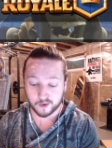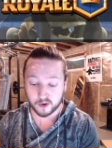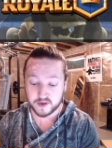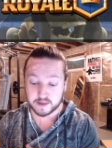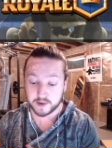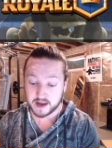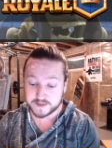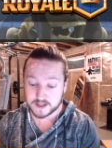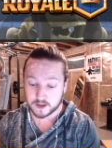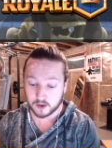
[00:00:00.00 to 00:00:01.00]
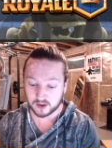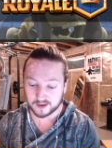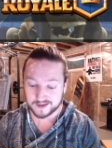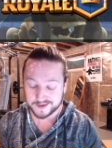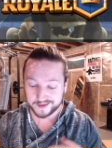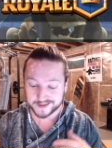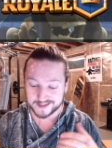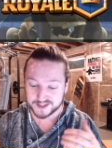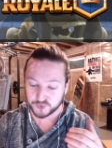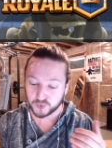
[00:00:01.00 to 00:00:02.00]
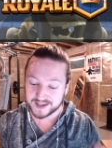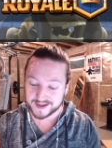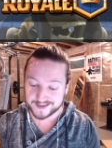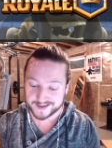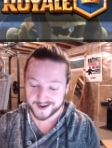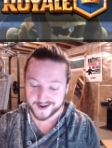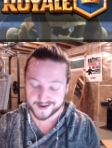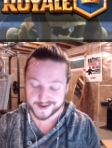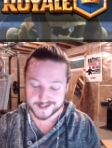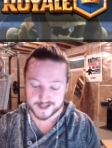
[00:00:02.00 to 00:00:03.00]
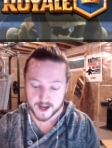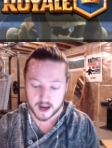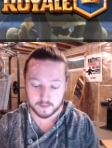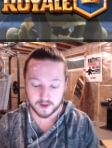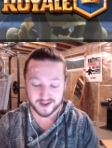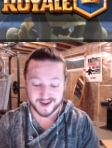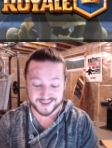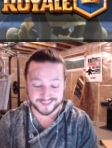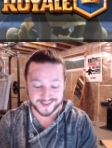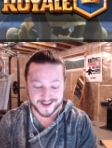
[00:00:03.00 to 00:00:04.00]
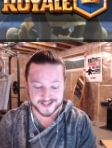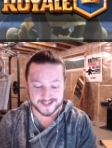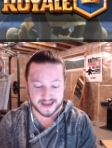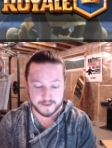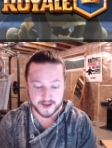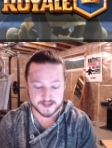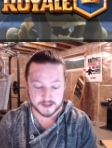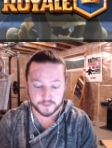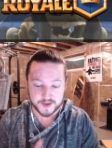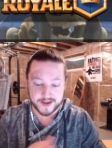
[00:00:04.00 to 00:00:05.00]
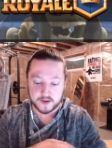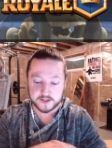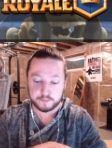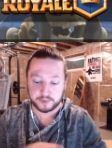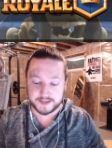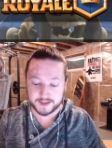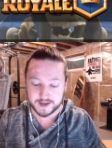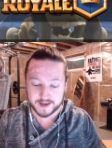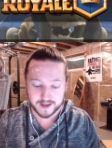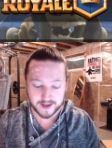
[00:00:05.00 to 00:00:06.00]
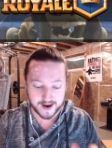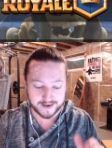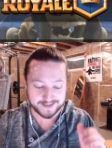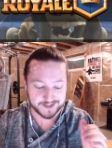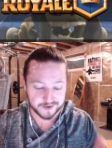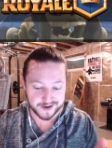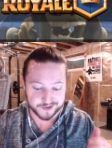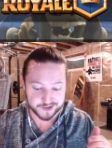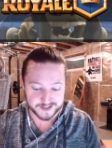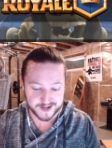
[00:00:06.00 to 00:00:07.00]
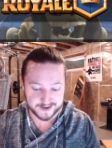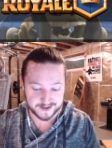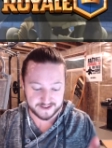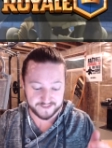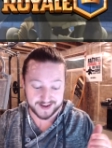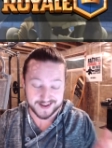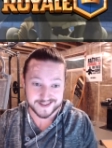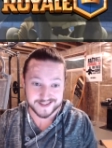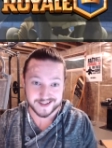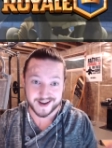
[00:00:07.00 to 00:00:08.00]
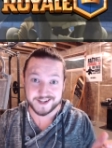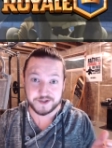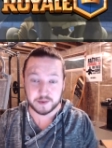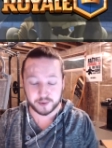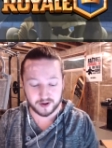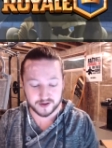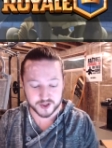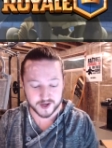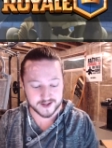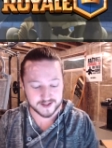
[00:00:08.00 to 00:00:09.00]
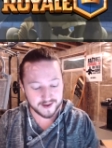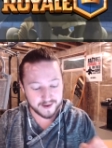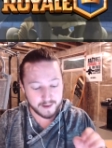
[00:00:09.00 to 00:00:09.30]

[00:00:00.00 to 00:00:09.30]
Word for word: or the Pepsi Cola, because he doesn't really indicate in his name, unless his name means something else completely, and I don't understand it. If it is, I do apologize.